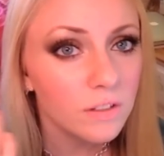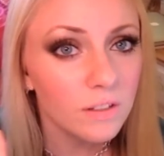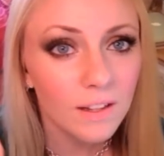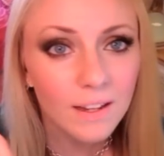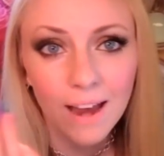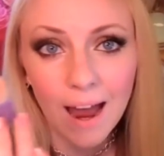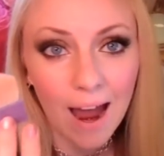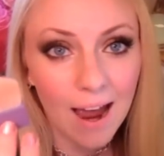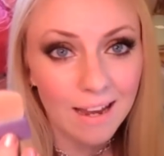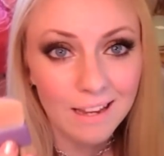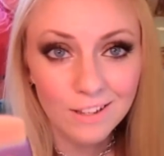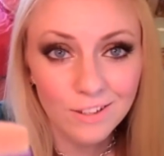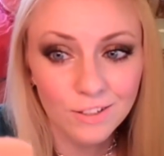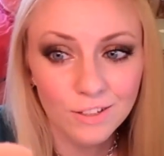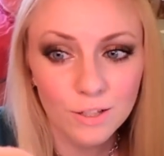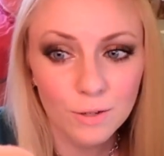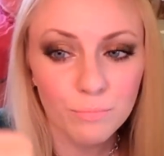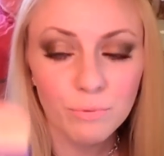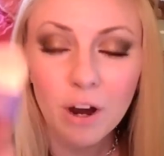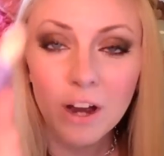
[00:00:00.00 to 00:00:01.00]
Like, I use
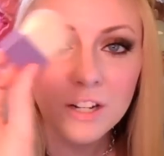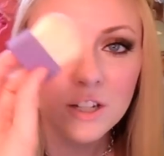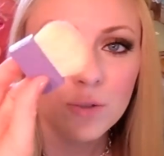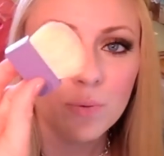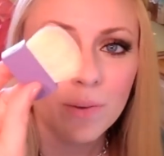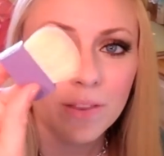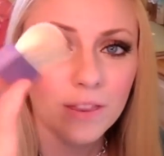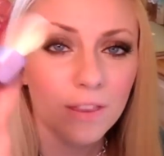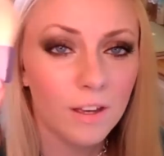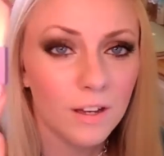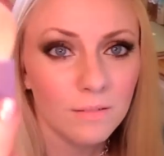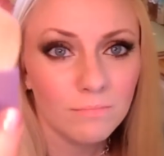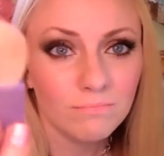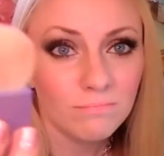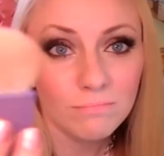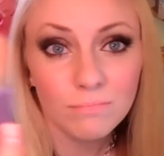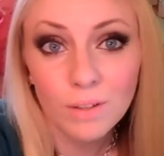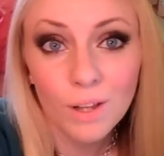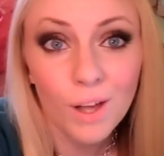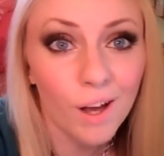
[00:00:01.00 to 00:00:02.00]
the brush with the
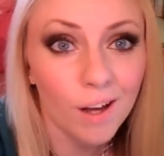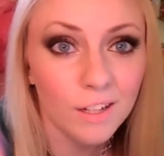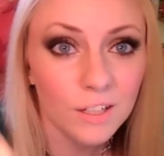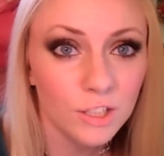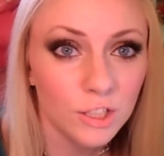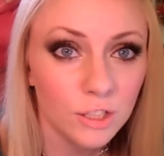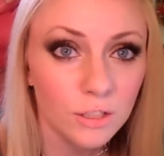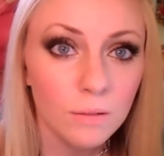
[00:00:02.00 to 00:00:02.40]
blush.